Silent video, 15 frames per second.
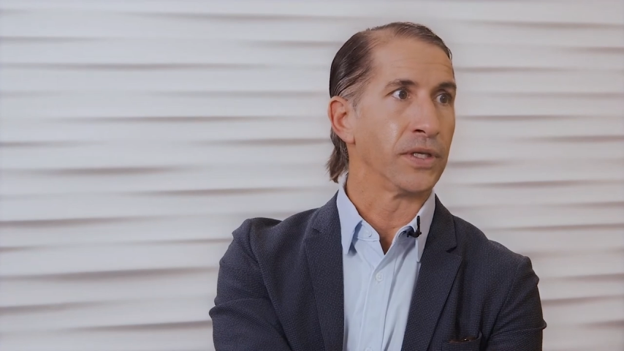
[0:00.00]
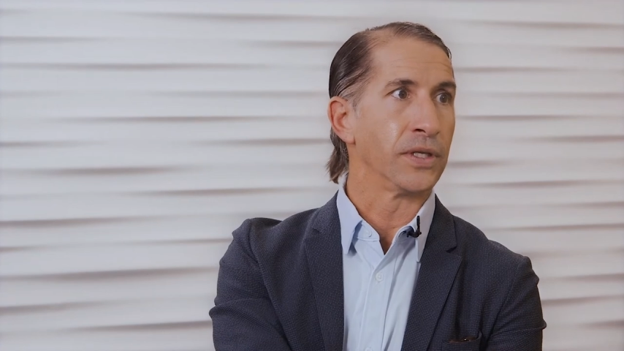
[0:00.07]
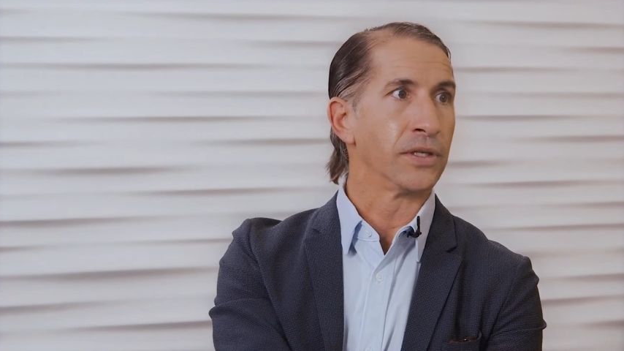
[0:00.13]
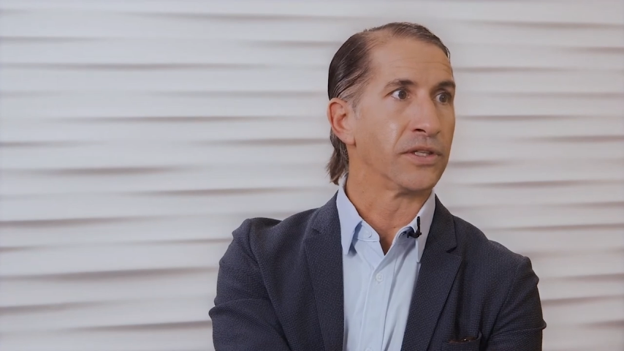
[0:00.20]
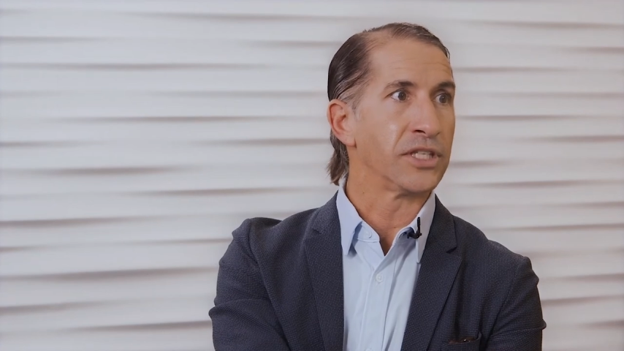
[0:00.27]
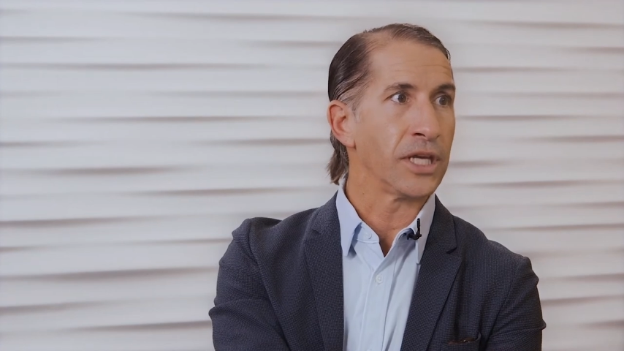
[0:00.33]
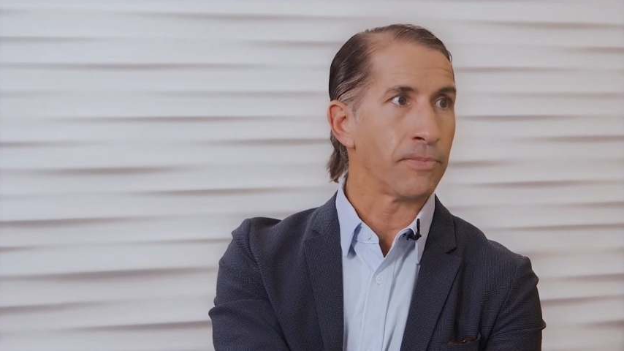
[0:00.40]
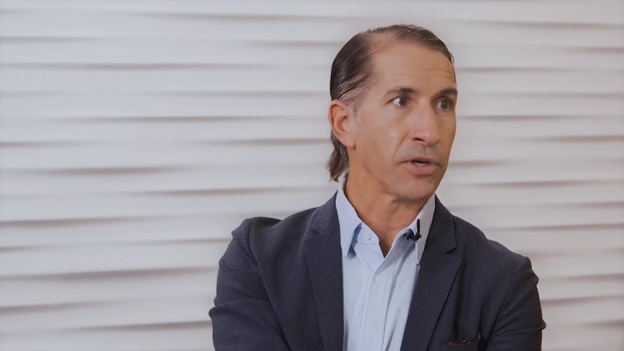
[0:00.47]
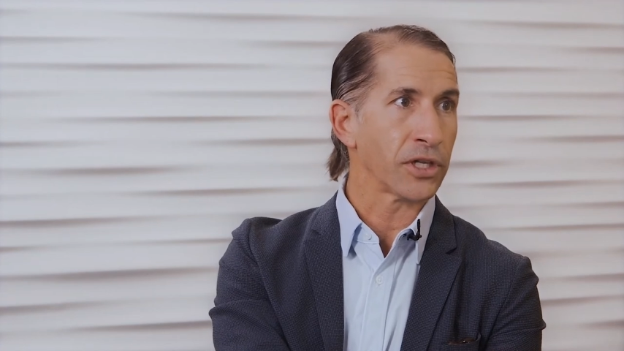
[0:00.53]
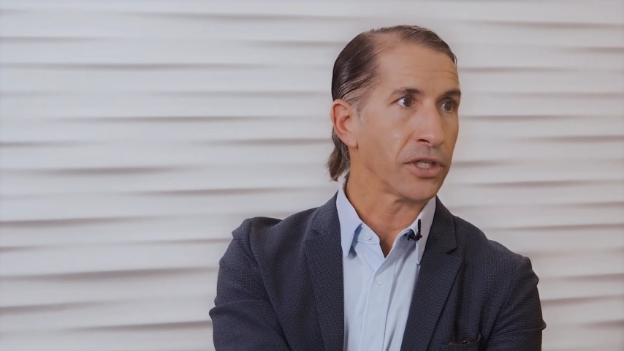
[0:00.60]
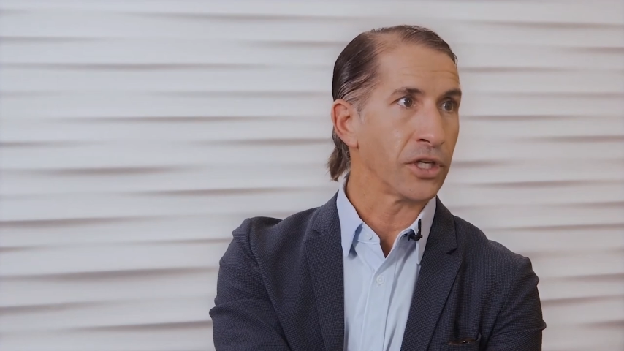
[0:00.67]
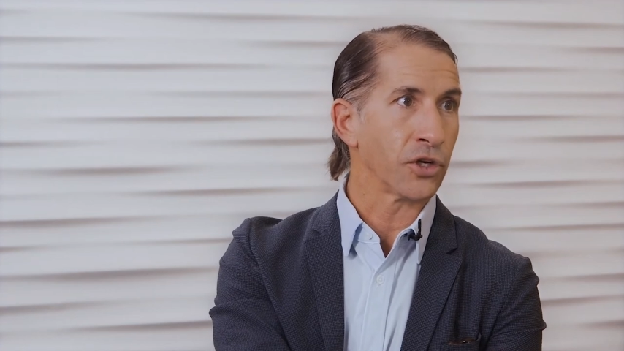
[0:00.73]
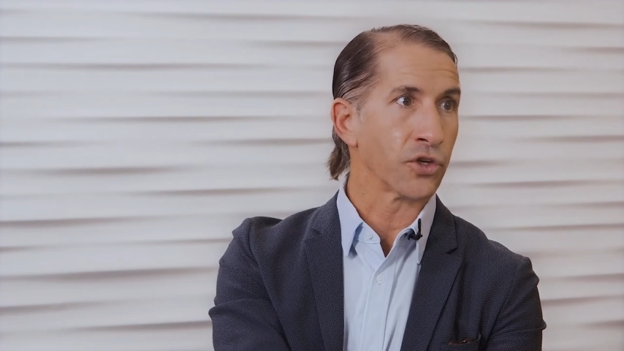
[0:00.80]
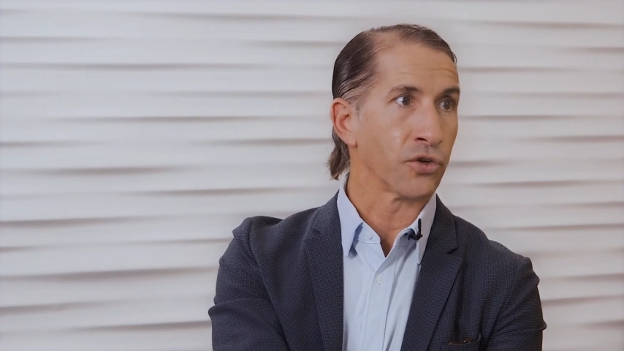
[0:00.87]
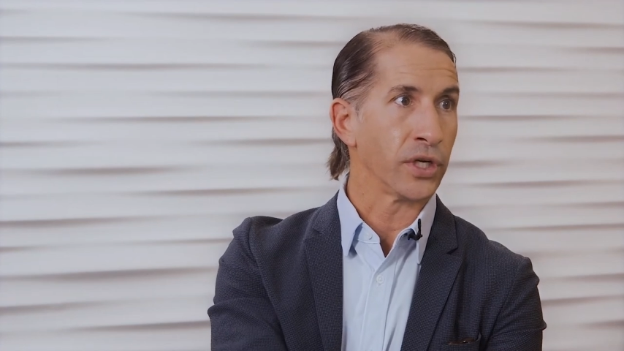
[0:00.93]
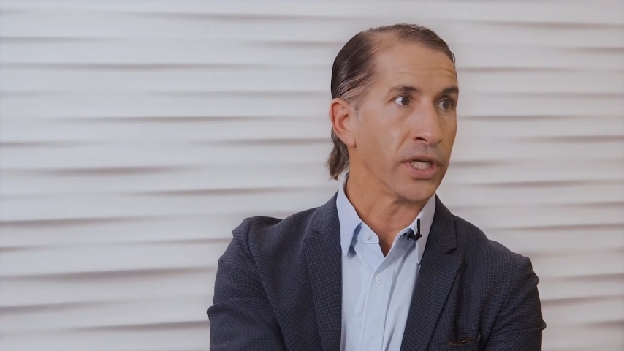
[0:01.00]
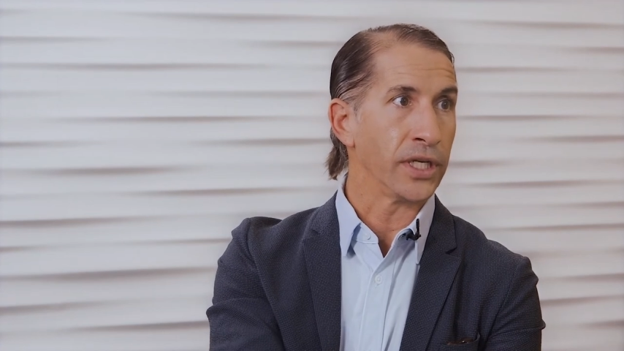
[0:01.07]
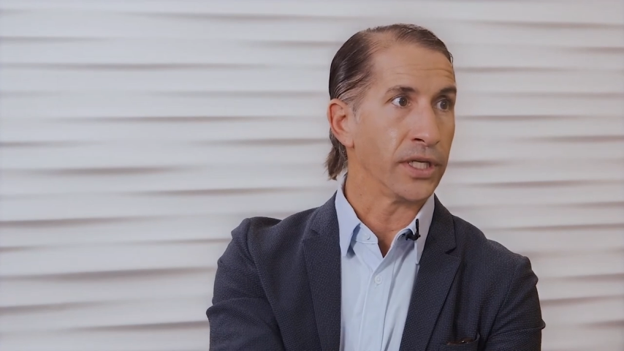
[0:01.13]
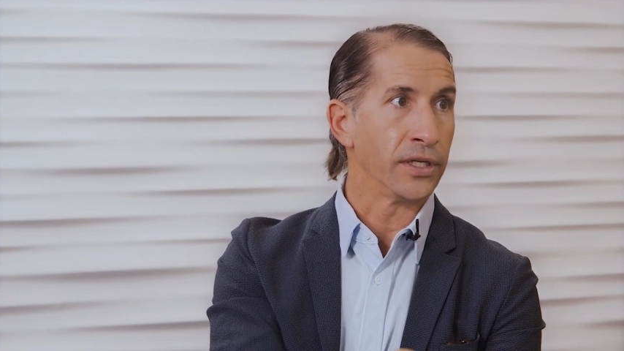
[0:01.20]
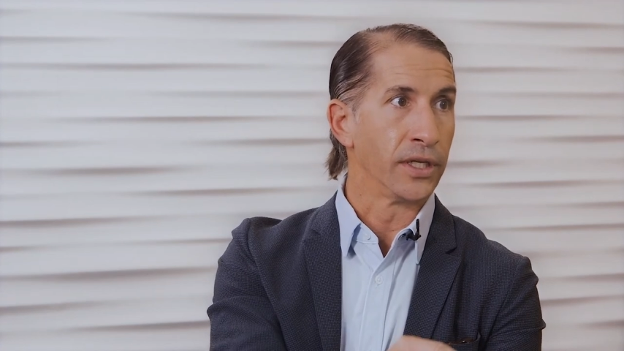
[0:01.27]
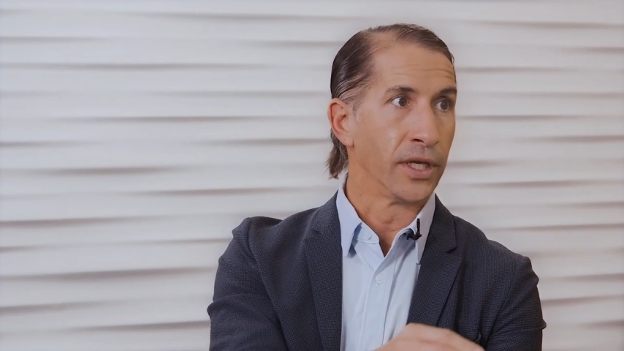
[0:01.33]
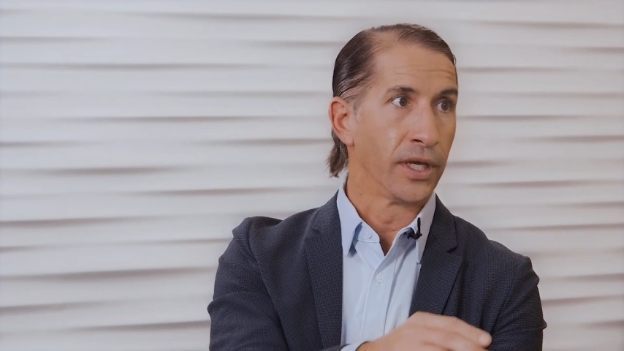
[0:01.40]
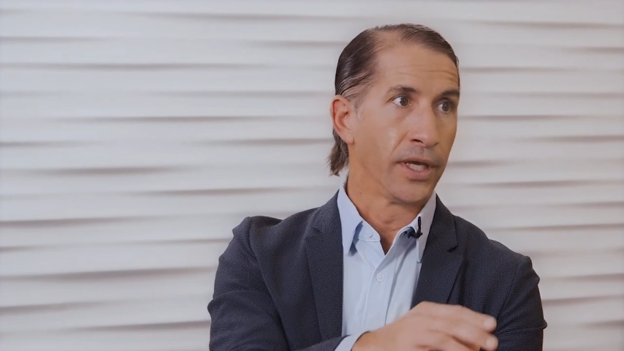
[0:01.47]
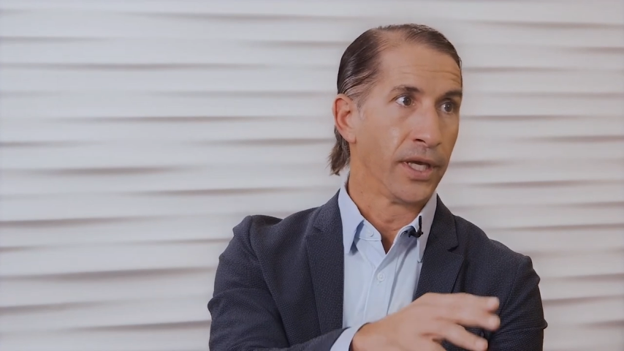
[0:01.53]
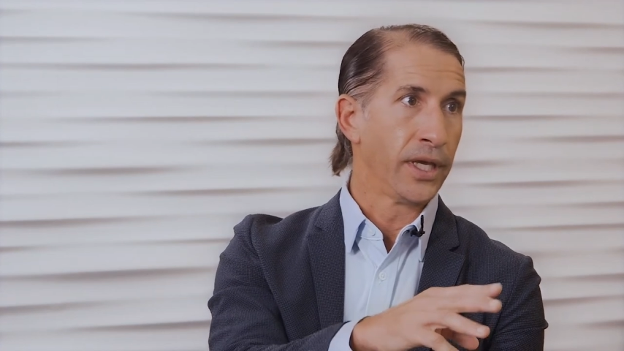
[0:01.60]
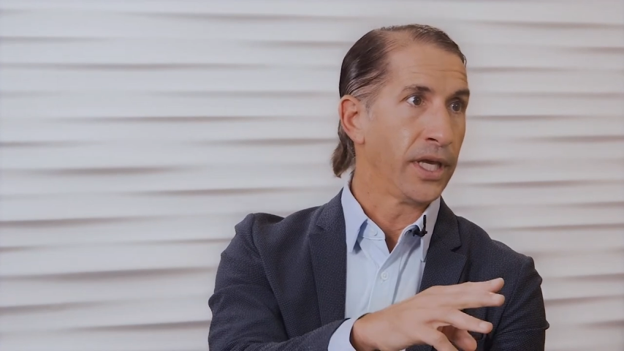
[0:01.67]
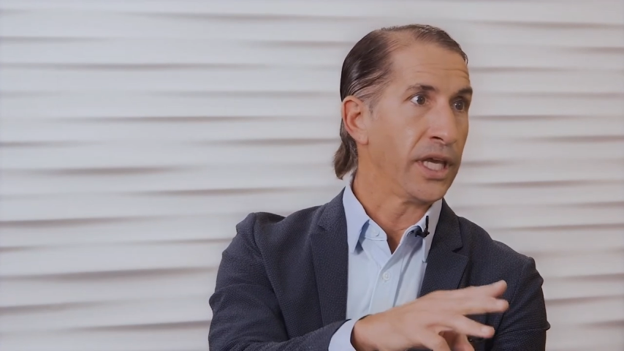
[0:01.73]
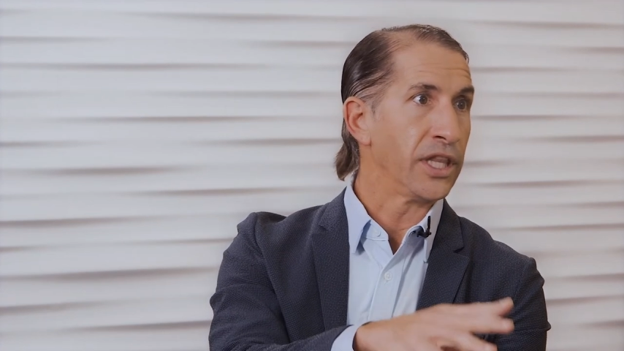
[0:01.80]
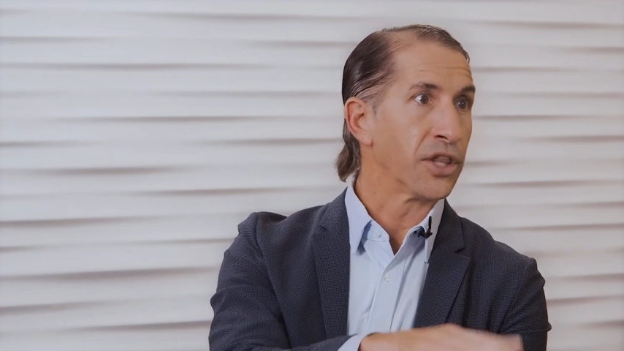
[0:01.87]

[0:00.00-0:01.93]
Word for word: typically are treated in